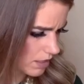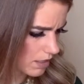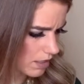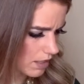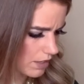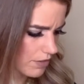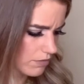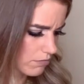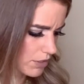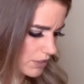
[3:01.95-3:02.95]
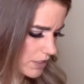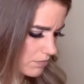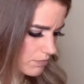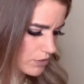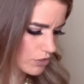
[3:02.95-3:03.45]
that really
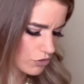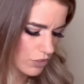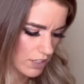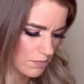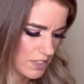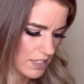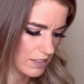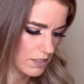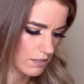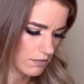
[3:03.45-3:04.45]
struck me as,